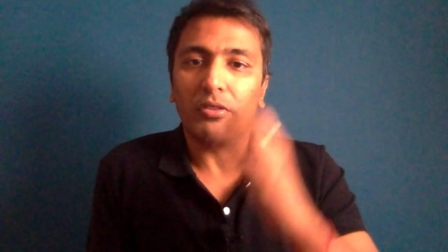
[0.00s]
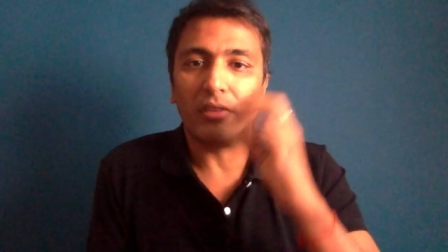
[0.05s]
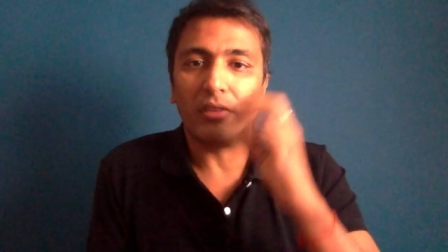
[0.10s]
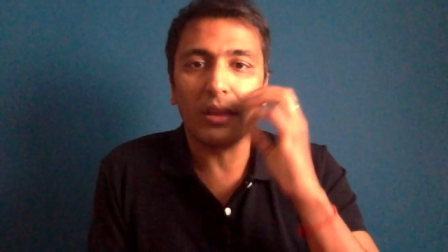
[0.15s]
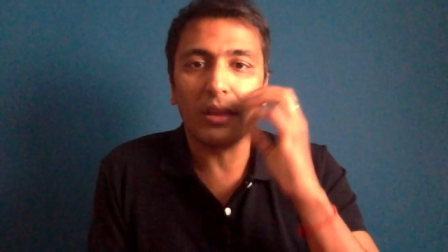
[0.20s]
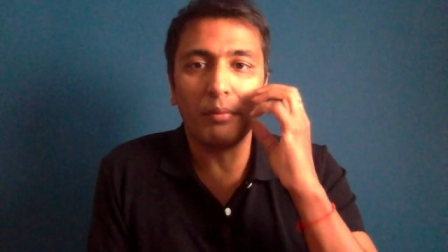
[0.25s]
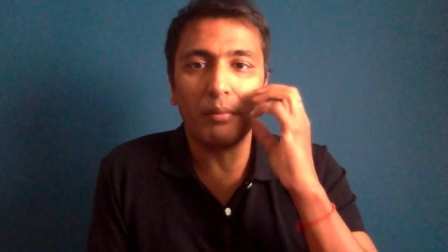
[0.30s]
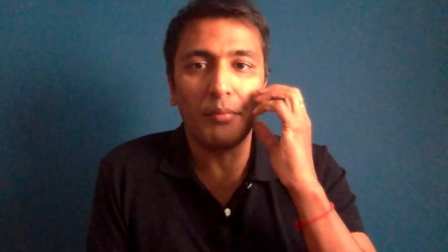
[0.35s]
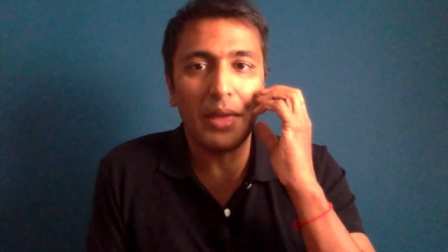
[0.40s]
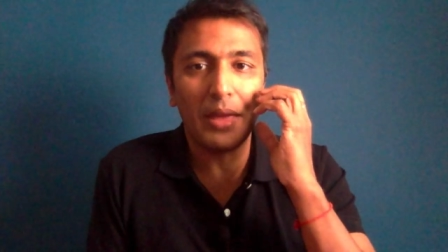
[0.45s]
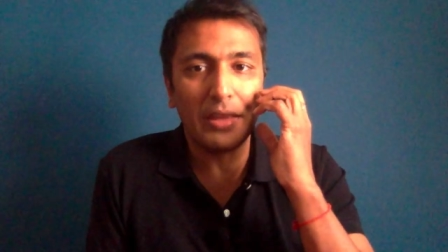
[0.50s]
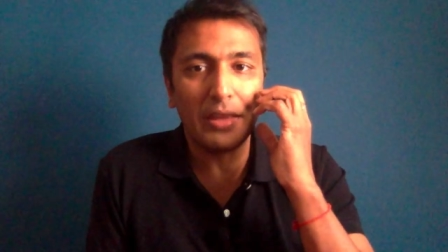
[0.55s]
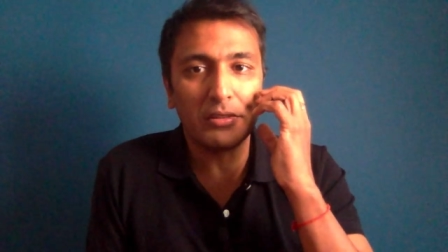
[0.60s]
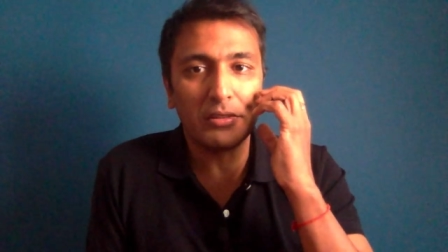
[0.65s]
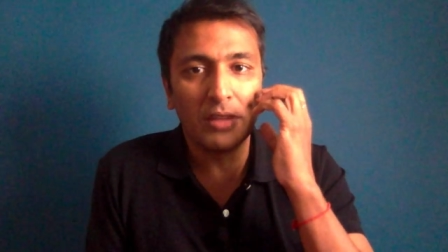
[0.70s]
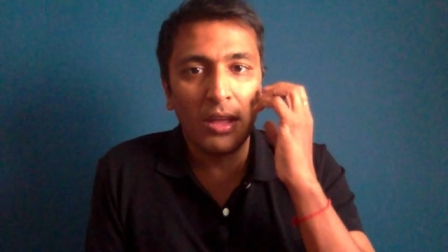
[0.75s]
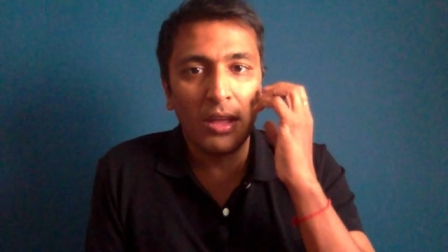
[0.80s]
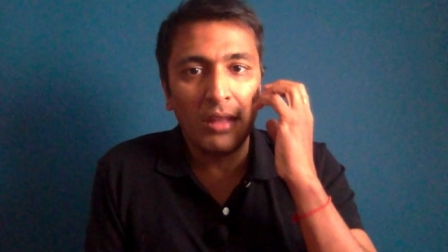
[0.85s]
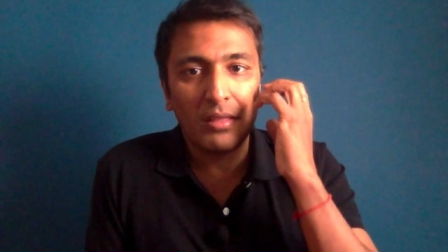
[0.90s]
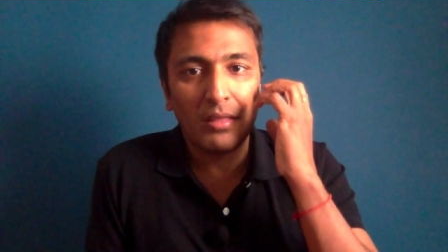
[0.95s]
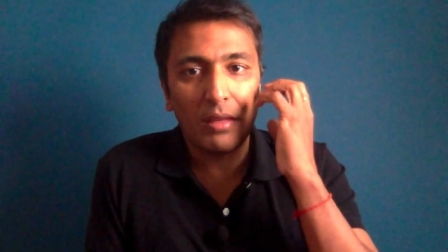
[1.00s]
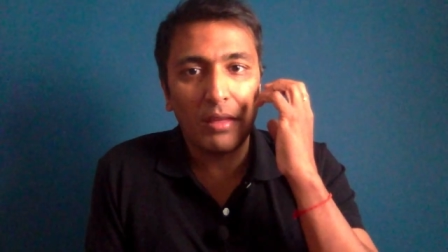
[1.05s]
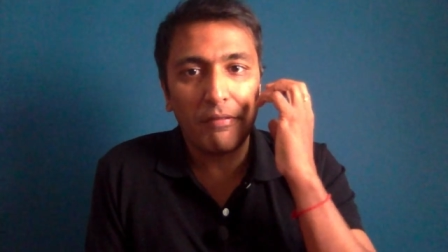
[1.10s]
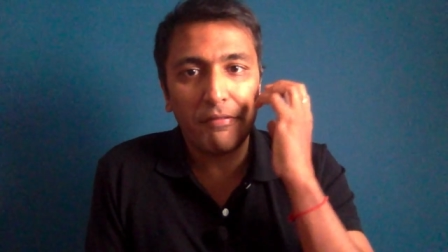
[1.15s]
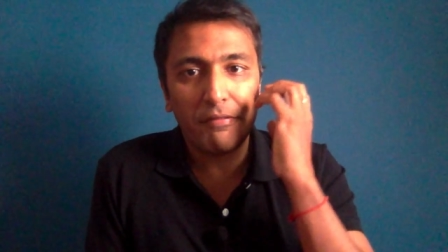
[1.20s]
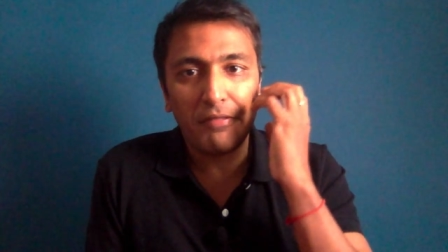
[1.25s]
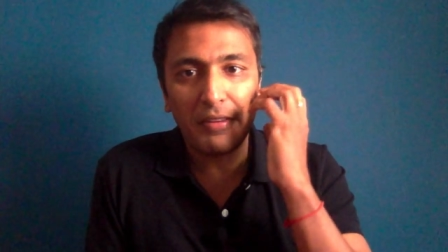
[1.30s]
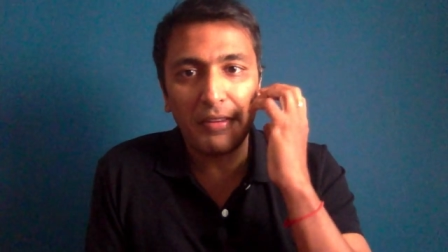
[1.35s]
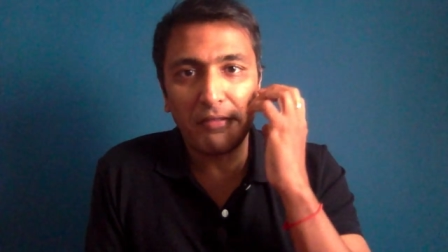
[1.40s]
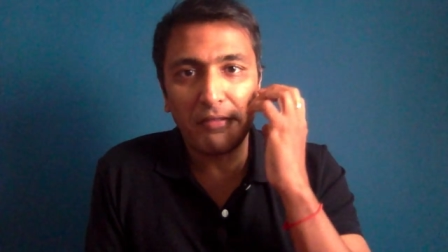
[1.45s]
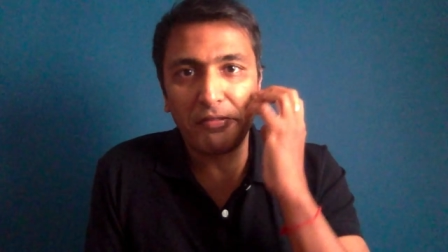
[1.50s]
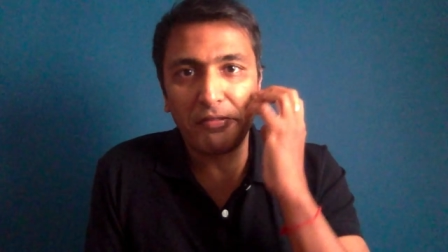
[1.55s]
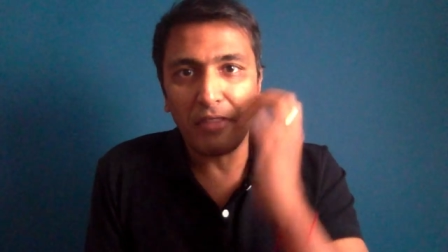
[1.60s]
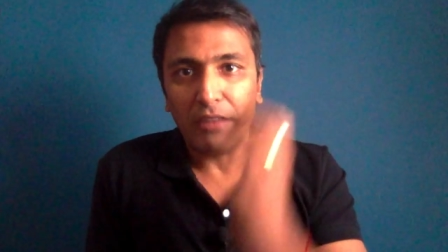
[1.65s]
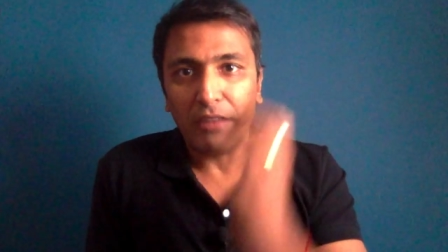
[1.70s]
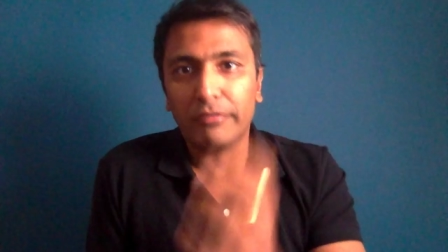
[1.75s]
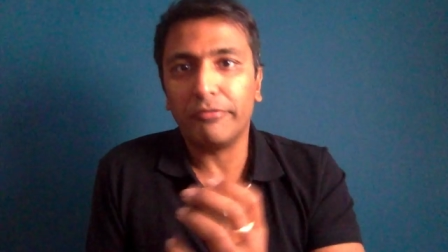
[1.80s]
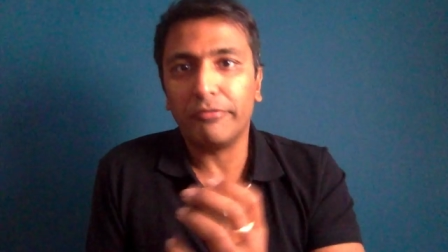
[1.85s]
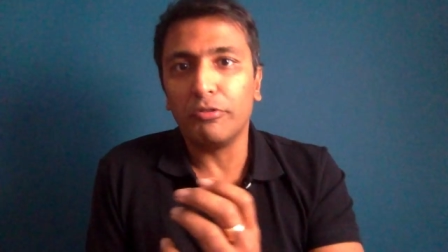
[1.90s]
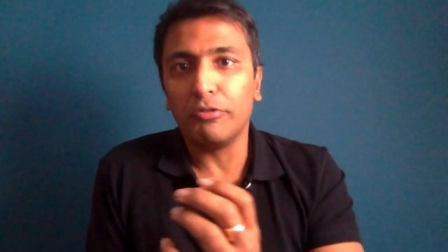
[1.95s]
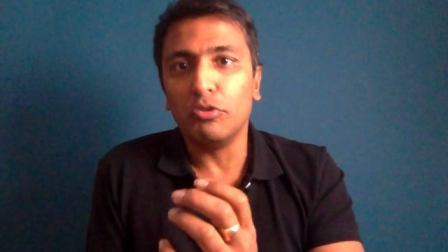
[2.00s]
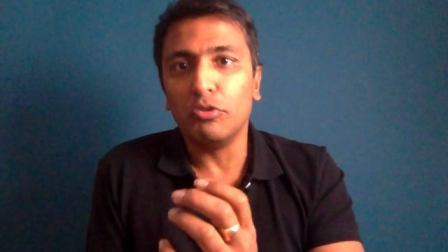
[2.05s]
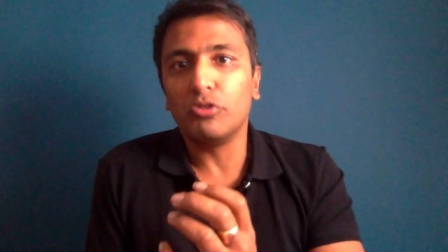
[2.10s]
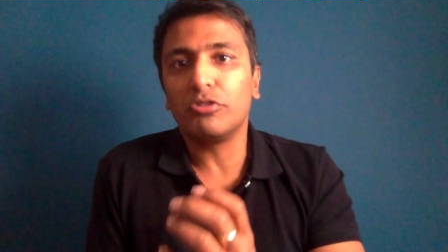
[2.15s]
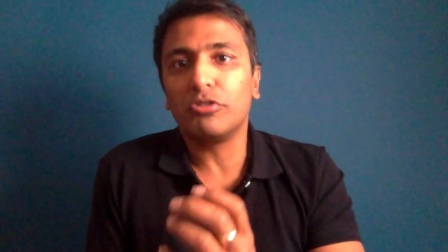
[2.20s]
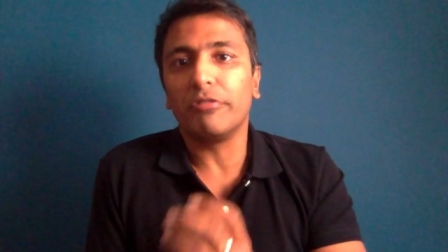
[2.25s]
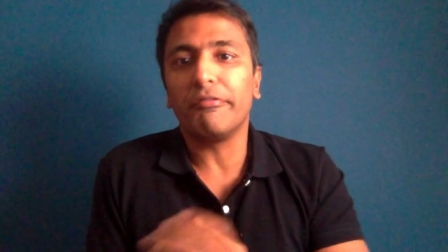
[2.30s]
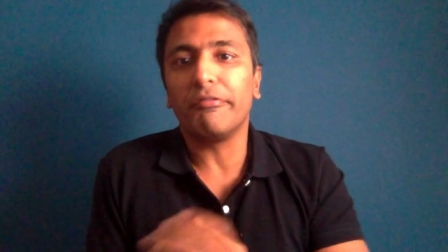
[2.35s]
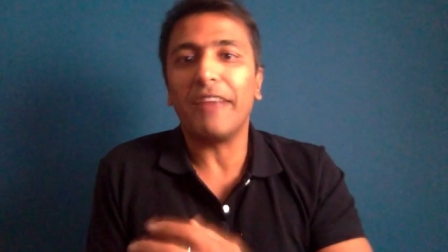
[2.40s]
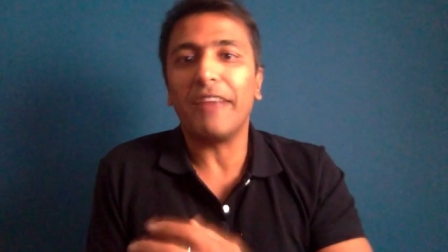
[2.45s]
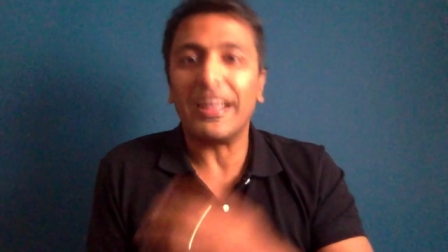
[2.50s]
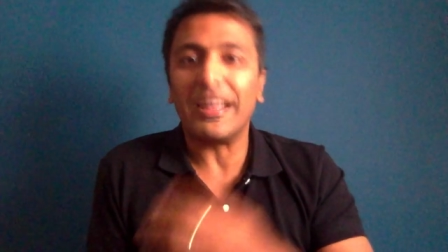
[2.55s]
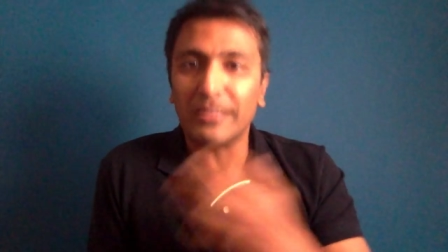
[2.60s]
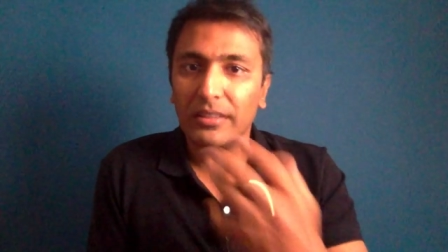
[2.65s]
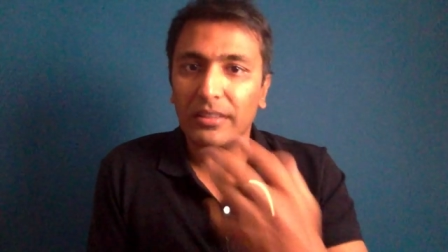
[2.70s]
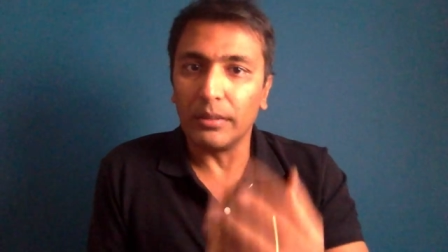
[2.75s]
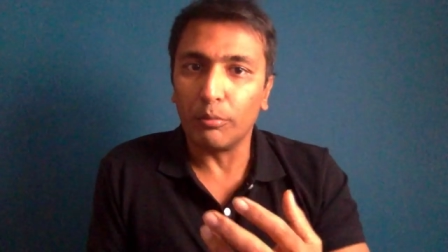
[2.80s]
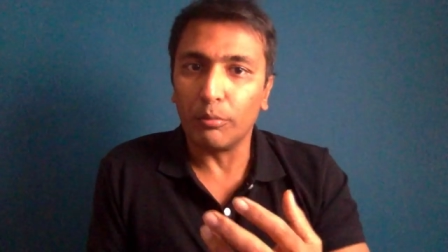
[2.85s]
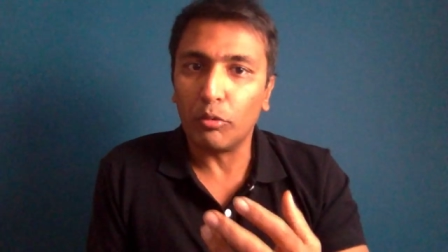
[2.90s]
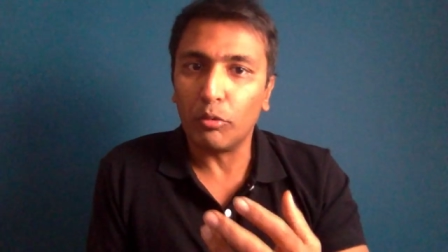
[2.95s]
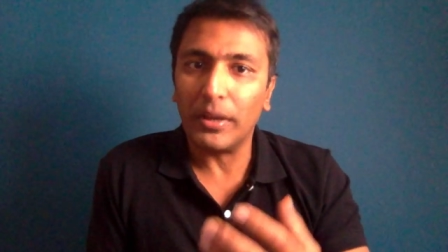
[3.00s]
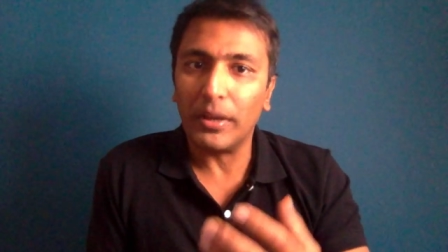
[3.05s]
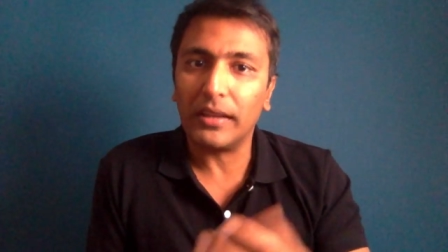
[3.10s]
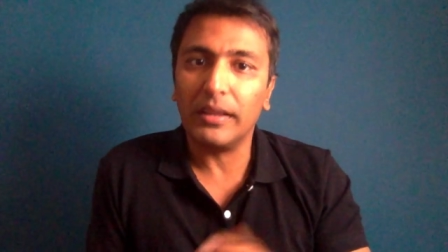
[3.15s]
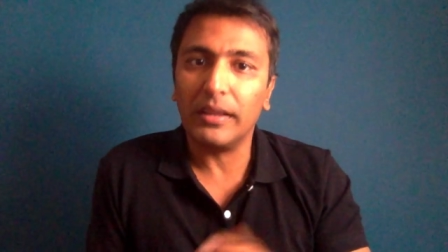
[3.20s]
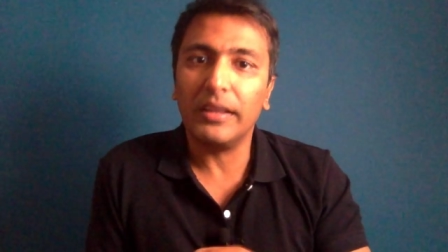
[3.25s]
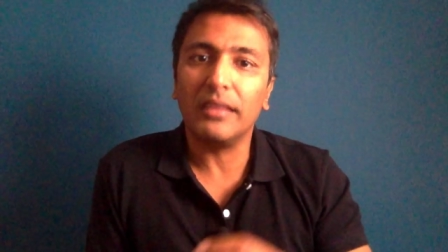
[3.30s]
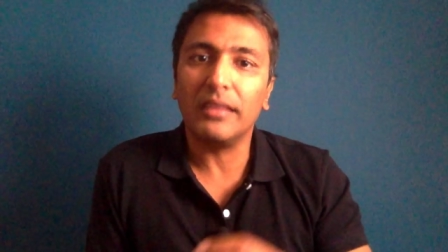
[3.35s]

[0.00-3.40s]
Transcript: They're fed food to fatten them quickly.